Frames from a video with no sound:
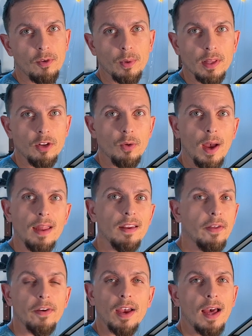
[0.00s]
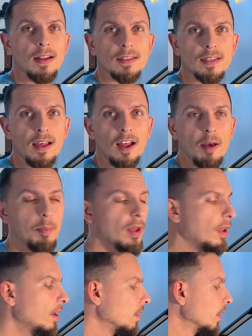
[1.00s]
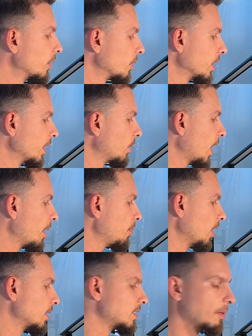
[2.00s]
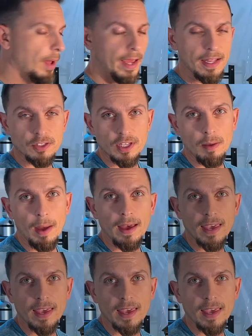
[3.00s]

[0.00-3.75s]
to really do any other kind of setup. Literally, when I plugged in my HDMI